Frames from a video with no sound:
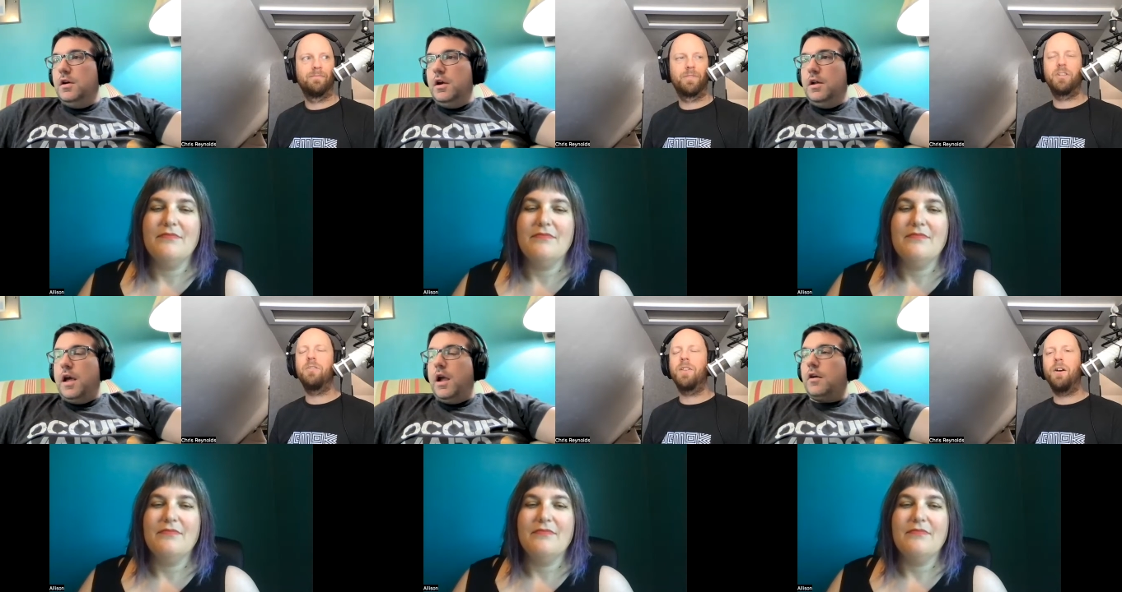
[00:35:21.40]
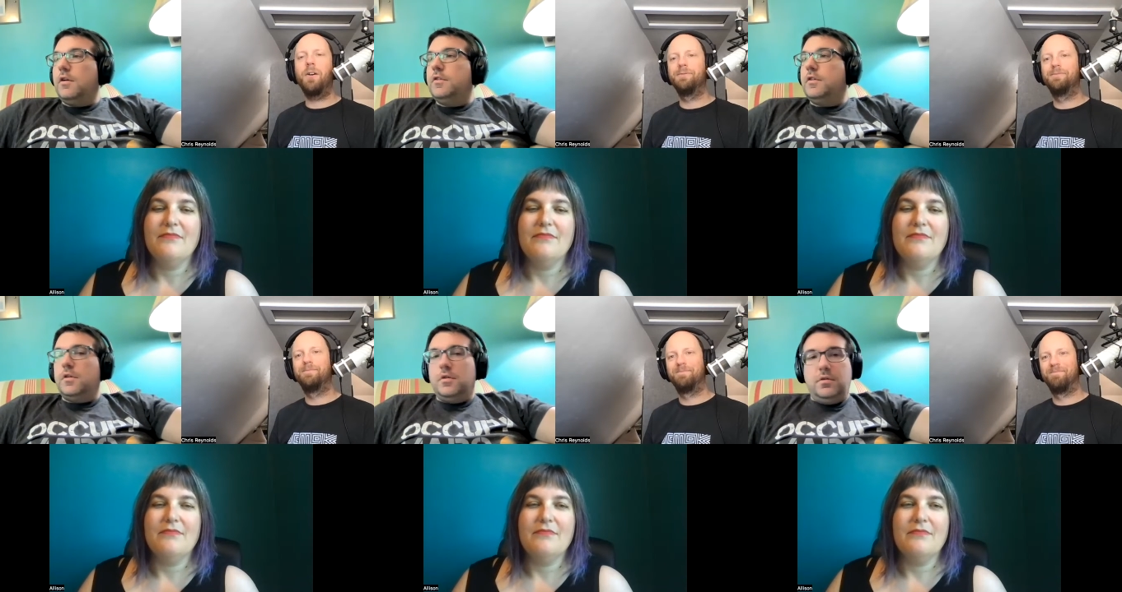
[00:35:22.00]
Speaker 1: Do inherent
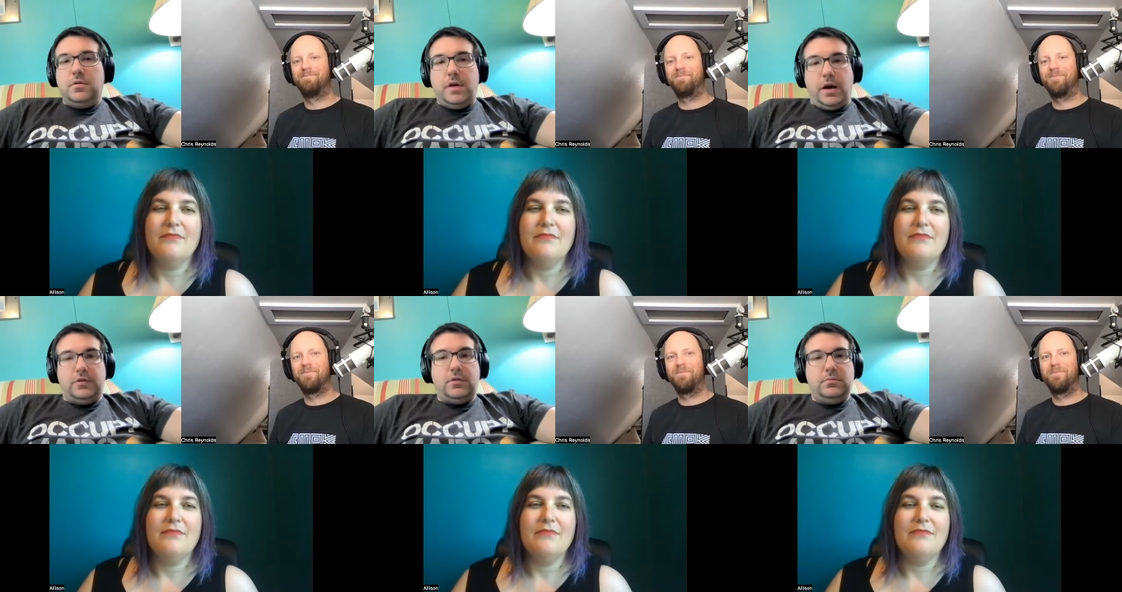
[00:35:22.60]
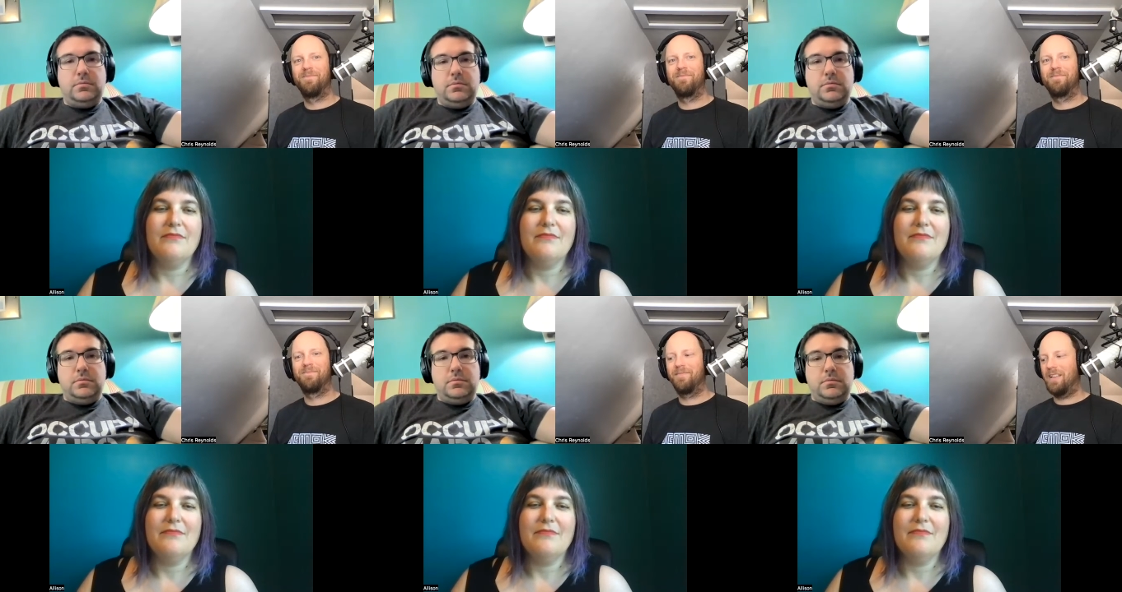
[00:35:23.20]
you yes.
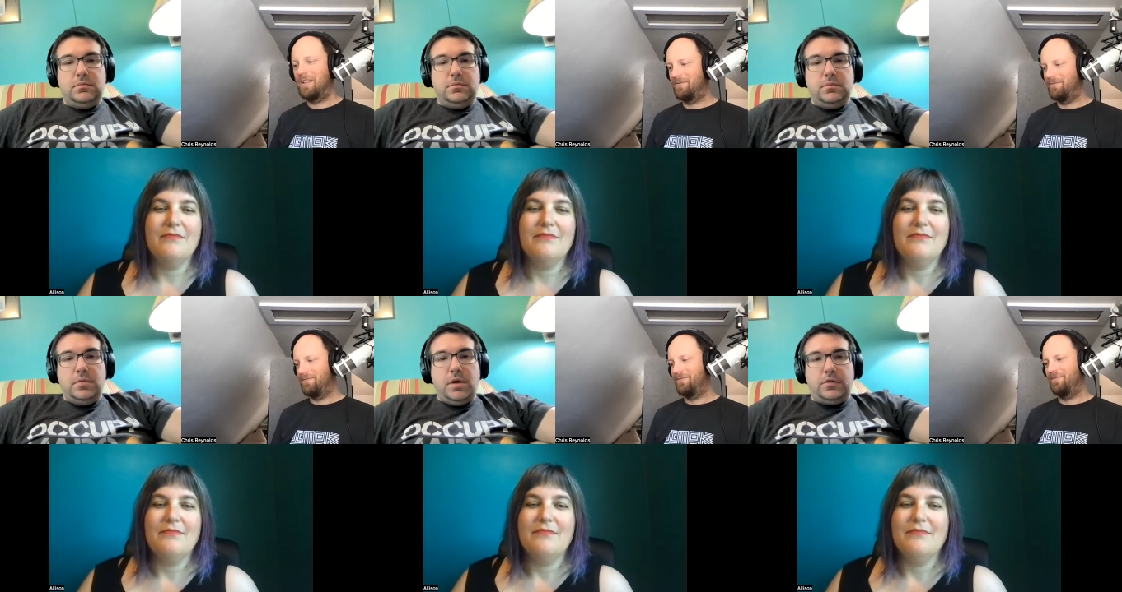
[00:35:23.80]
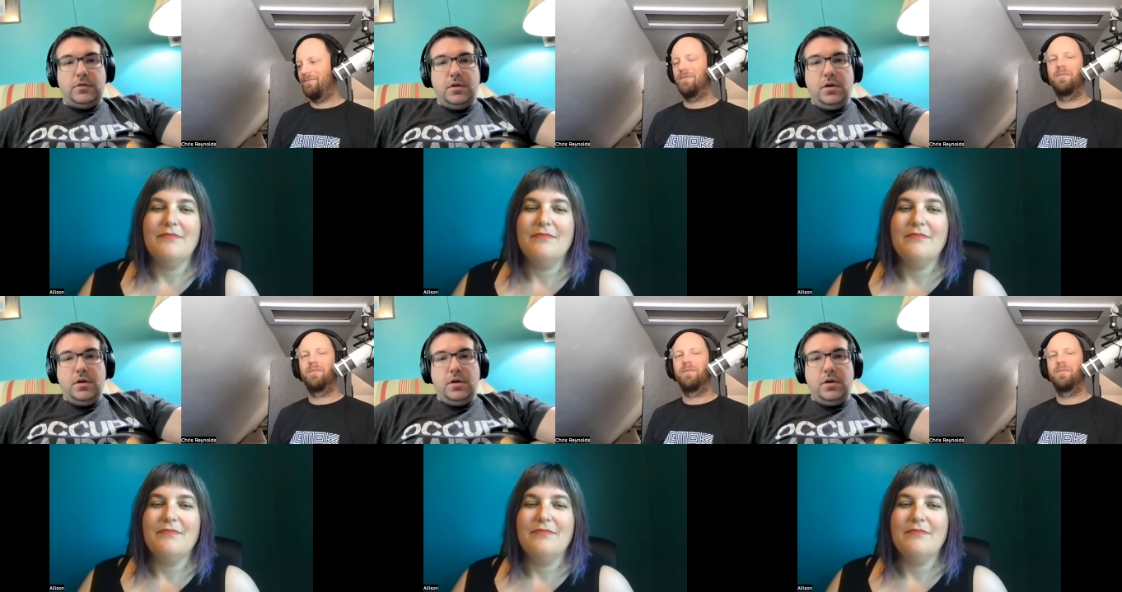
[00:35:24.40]
Yes.